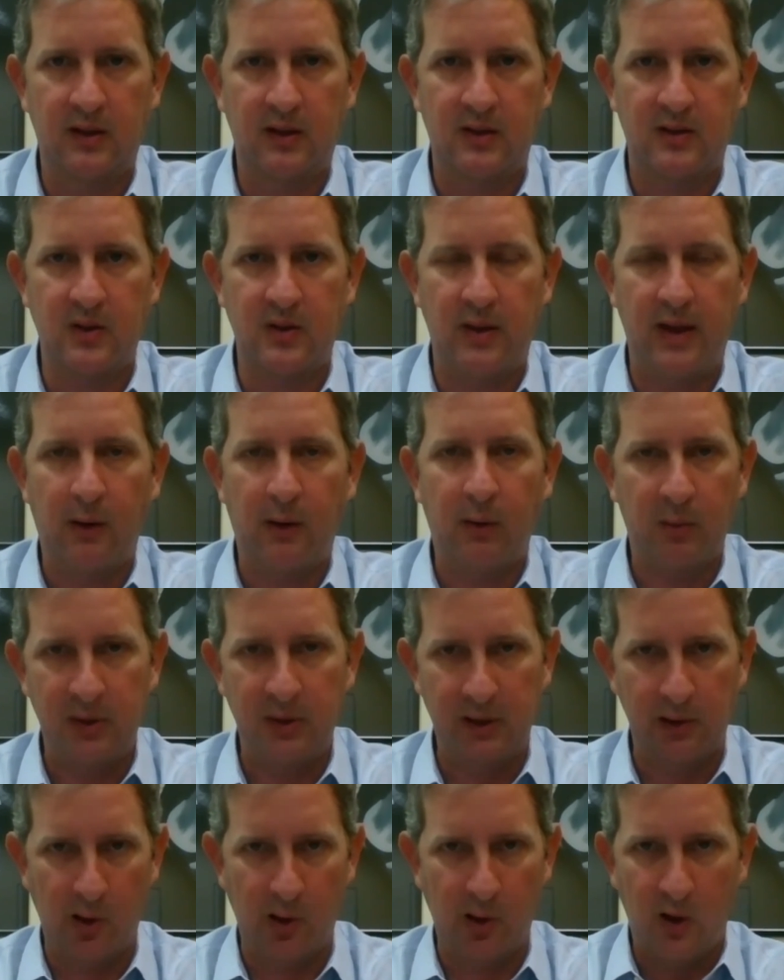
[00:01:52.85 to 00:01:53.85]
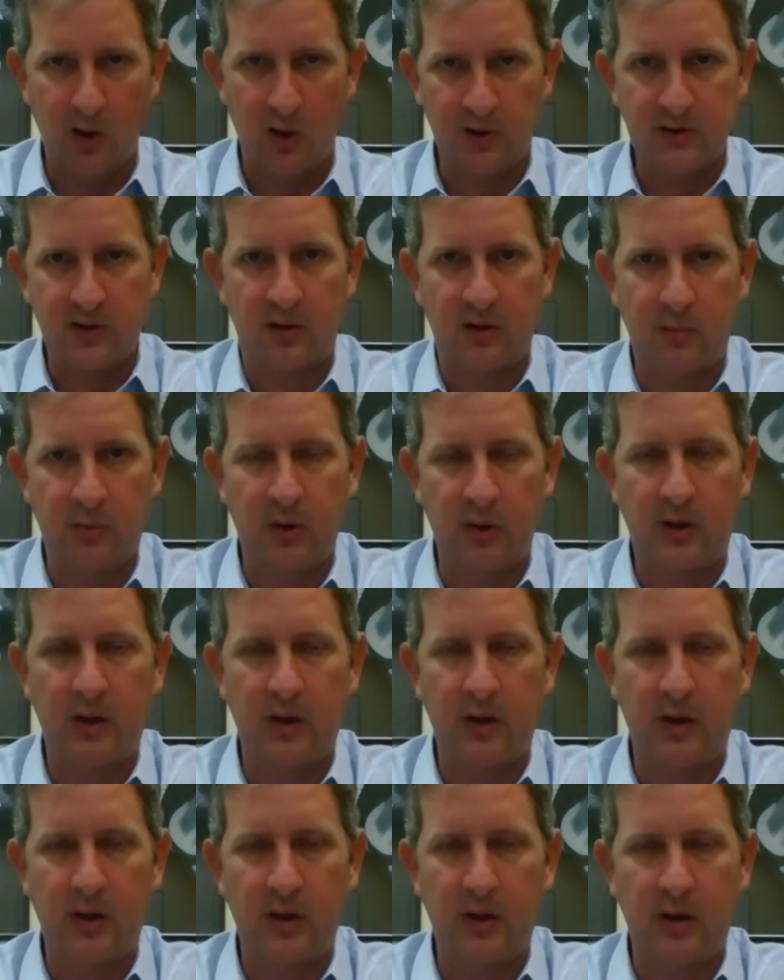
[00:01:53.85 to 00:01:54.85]
So that would be long-term
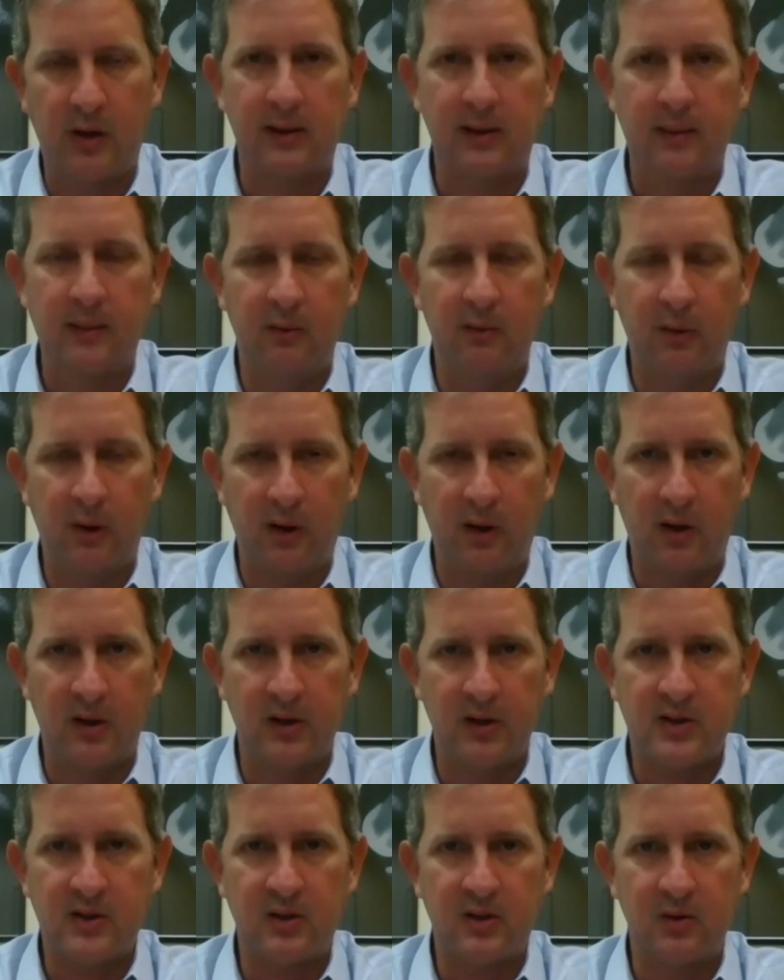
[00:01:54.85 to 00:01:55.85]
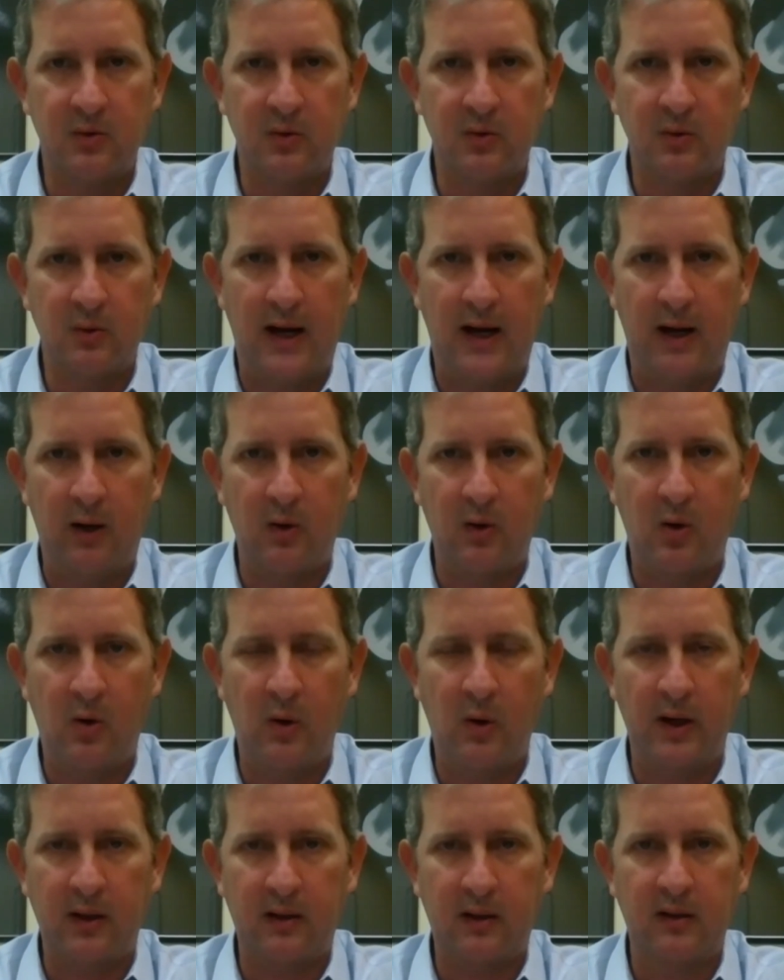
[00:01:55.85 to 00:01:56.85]
recovery. In regards to how
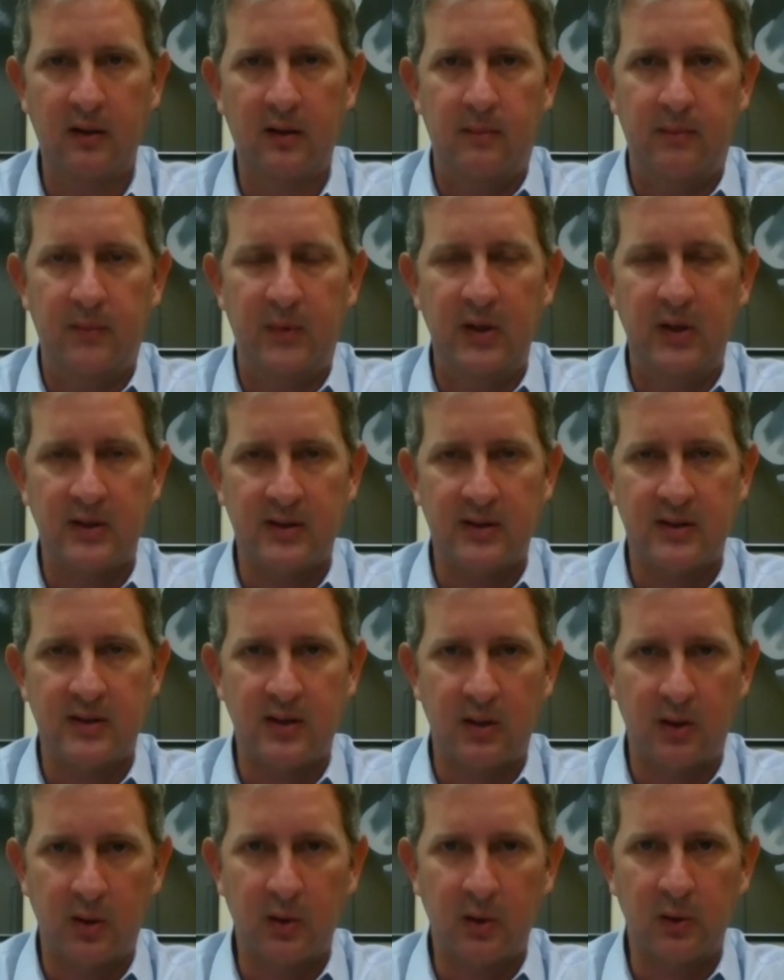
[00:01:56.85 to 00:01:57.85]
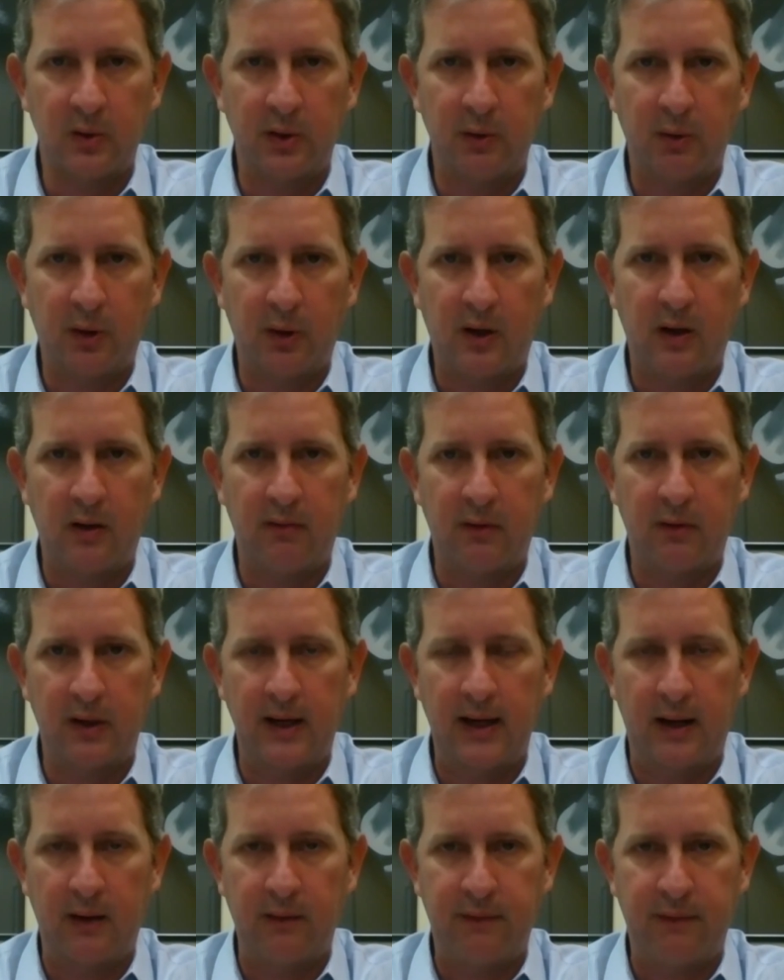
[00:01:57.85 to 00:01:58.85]
quick is the early recovery,
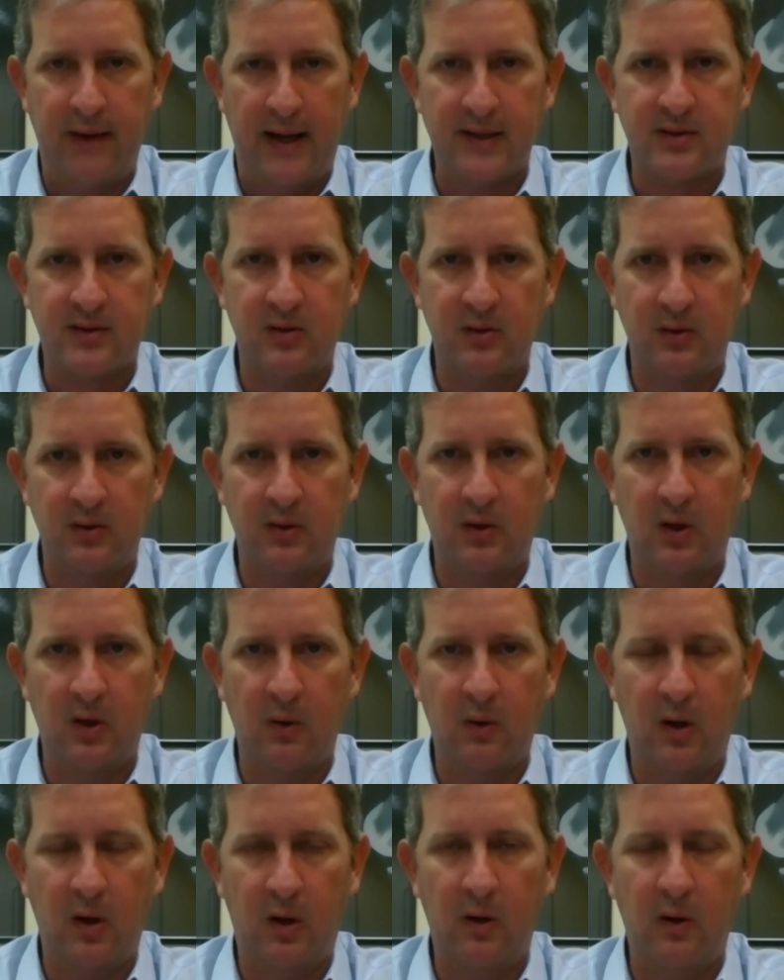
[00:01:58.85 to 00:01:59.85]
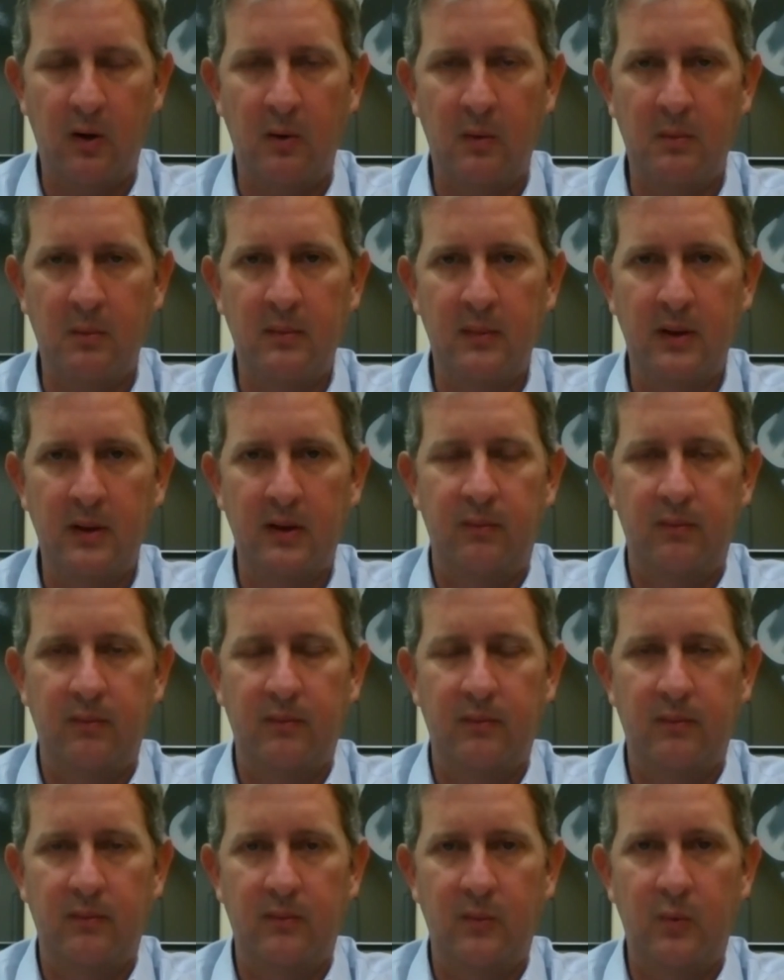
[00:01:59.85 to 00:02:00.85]
how fast do you go home?
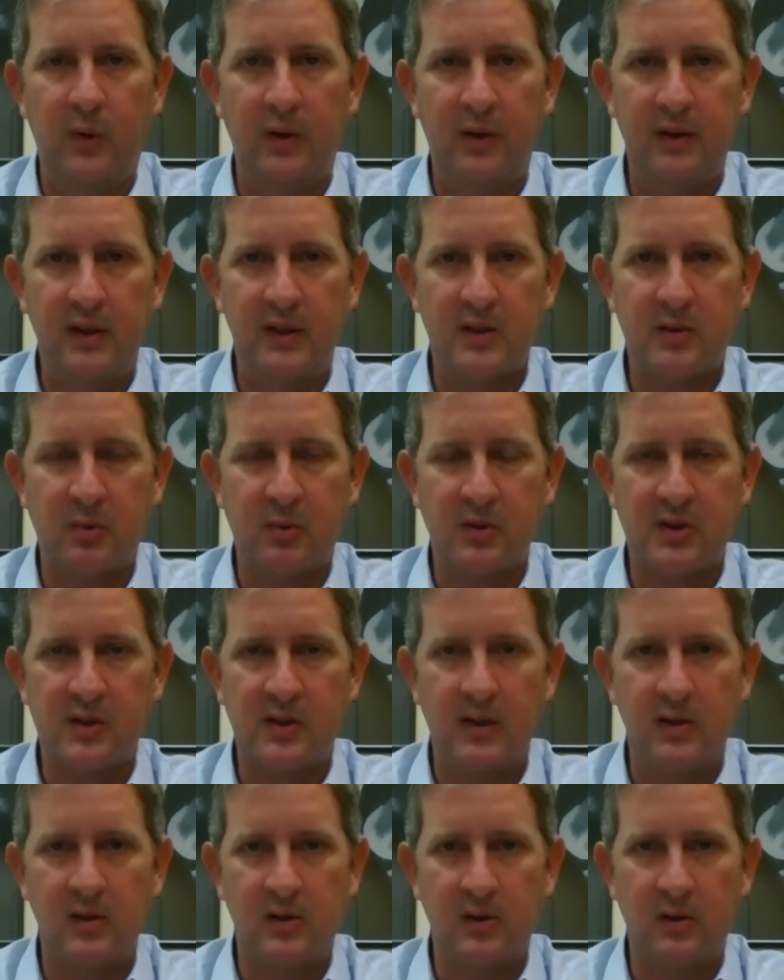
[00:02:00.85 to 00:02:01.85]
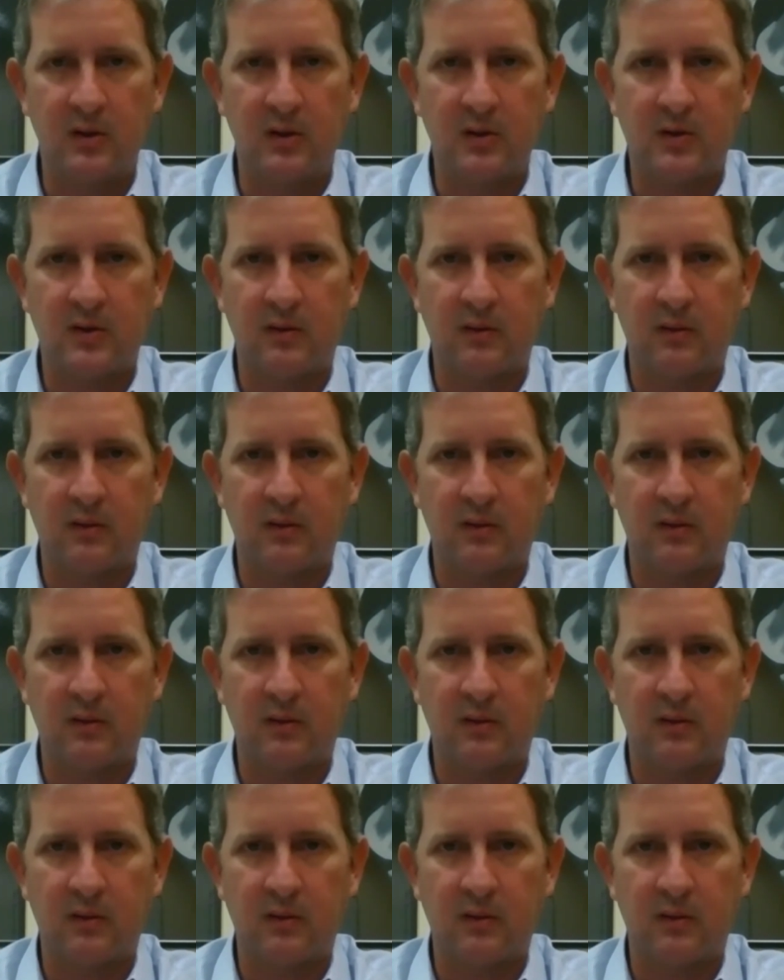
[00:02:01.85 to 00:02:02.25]
With these procedures,